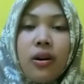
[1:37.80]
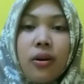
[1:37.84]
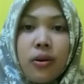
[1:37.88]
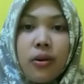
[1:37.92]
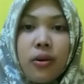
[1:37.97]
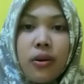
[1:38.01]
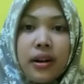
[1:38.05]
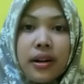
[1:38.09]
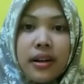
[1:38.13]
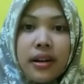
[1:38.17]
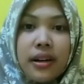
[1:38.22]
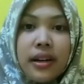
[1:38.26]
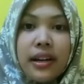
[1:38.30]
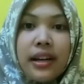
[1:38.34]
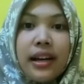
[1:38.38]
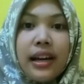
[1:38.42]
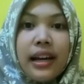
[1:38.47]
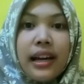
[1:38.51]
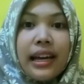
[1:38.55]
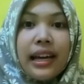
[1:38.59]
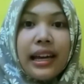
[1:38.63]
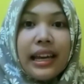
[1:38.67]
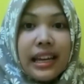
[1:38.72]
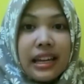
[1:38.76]
or
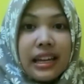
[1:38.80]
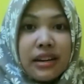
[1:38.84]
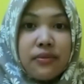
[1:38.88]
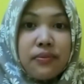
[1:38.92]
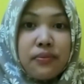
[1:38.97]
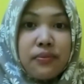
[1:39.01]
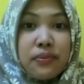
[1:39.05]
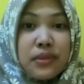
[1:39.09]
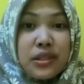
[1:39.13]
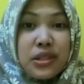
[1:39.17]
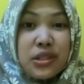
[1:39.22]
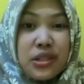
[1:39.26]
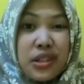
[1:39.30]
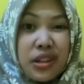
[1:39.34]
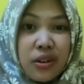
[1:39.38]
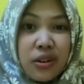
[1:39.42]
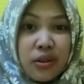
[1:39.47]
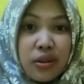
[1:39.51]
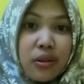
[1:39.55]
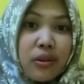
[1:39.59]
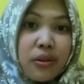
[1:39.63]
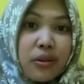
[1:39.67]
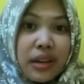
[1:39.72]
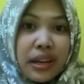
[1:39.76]
in
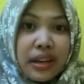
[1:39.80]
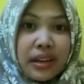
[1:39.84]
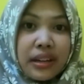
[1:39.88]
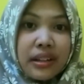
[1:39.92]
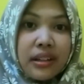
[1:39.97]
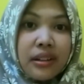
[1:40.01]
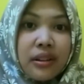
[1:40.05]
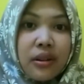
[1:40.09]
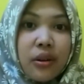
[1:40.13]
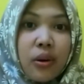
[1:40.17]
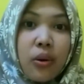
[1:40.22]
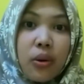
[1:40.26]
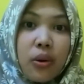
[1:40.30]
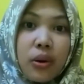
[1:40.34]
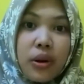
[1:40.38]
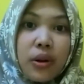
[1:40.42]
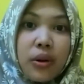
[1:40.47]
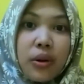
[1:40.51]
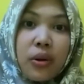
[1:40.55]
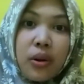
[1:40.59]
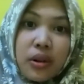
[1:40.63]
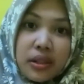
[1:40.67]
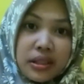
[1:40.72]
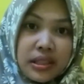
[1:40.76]
physiological or
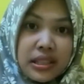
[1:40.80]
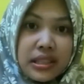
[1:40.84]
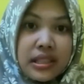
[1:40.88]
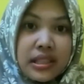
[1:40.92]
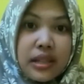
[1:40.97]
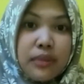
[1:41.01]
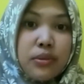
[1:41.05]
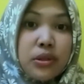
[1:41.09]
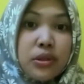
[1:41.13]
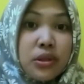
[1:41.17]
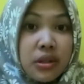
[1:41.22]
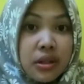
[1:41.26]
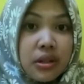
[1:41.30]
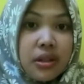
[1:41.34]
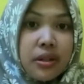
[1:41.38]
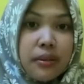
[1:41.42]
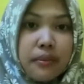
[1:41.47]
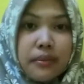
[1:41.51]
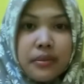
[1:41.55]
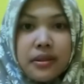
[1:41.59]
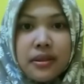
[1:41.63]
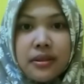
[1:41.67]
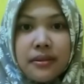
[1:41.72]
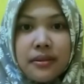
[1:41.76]
cognitive
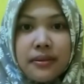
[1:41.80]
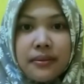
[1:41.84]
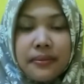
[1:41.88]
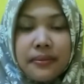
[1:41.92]
terms.